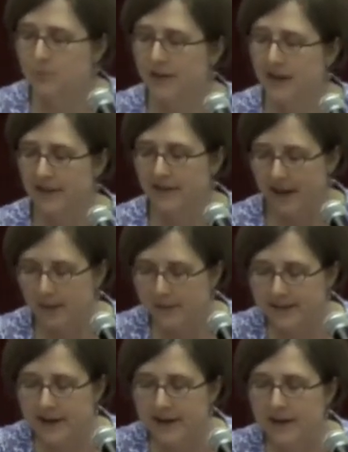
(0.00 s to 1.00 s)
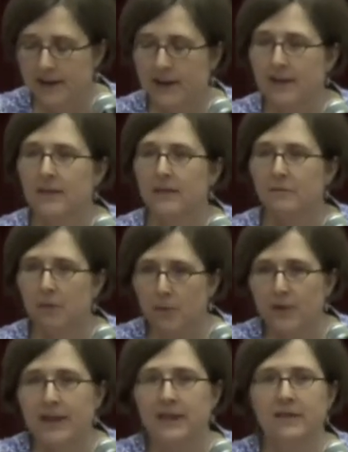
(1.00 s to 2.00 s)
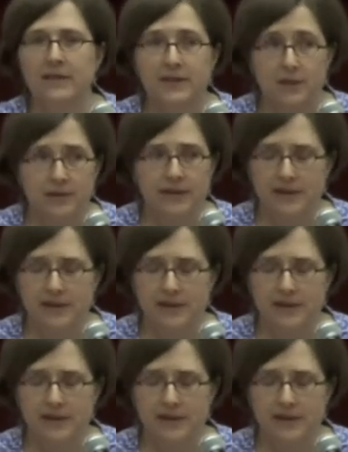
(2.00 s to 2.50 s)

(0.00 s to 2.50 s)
protecting the Amazon, and protecting these newly